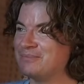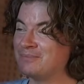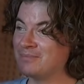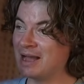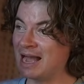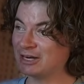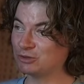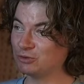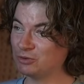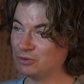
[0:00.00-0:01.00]
but
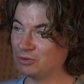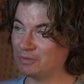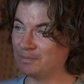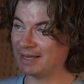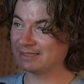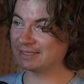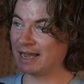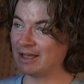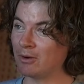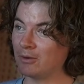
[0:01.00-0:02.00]
actual bikes
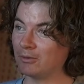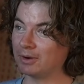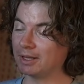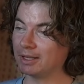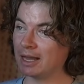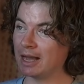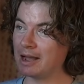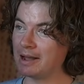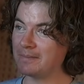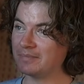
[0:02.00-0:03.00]
I own,
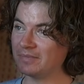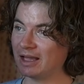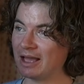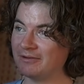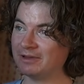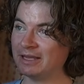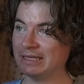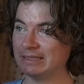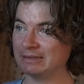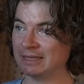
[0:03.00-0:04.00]
I have
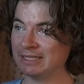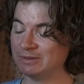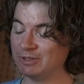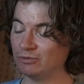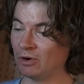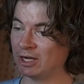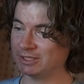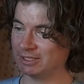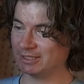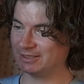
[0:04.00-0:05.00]
a Lightspeed
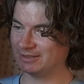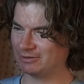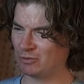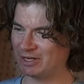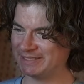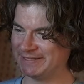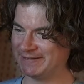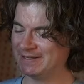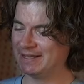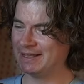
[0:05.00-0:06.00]
Watcha
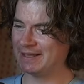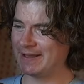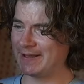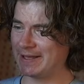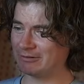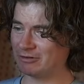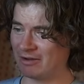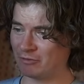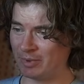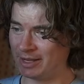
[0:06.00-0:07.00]

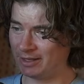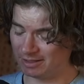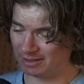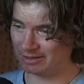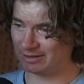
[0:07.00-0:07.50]
gravel bike,